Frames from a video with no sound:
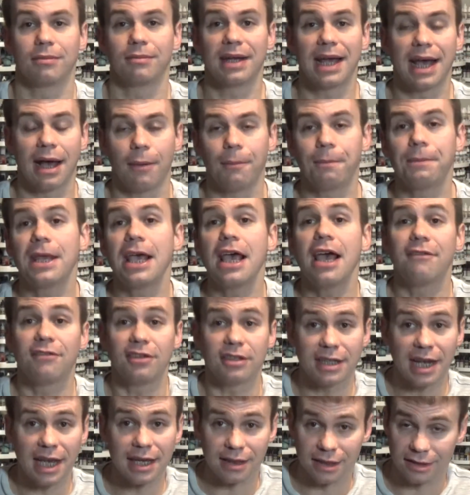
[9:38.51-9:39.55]
Now, if you
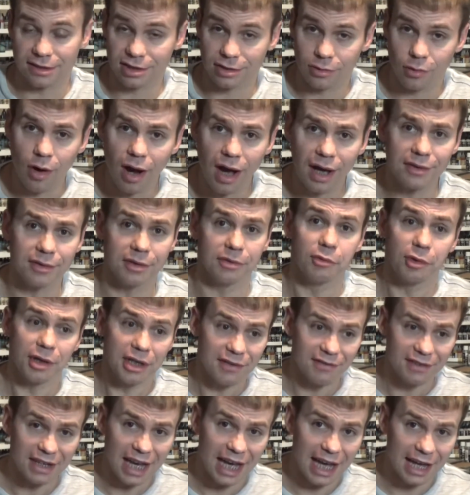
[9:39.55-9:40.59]
take the squadron where
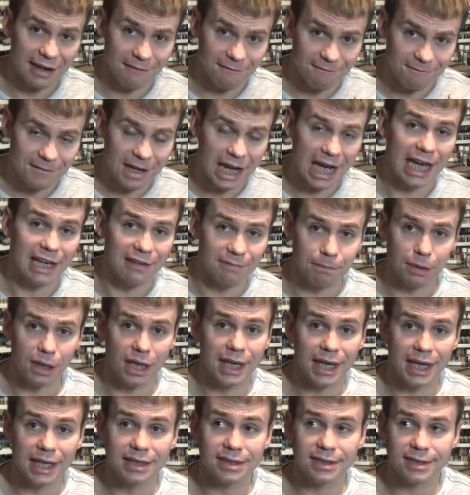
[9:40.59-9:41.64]
you've got 5
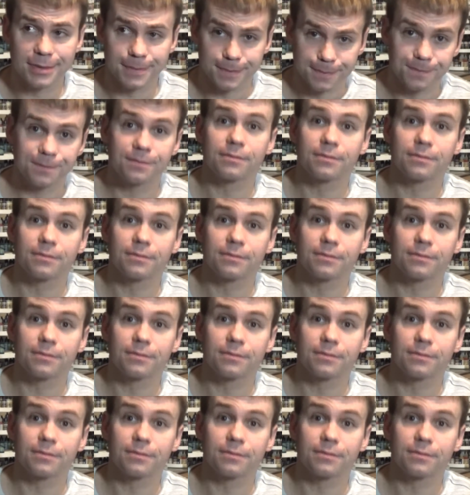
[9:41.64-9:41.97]
planes,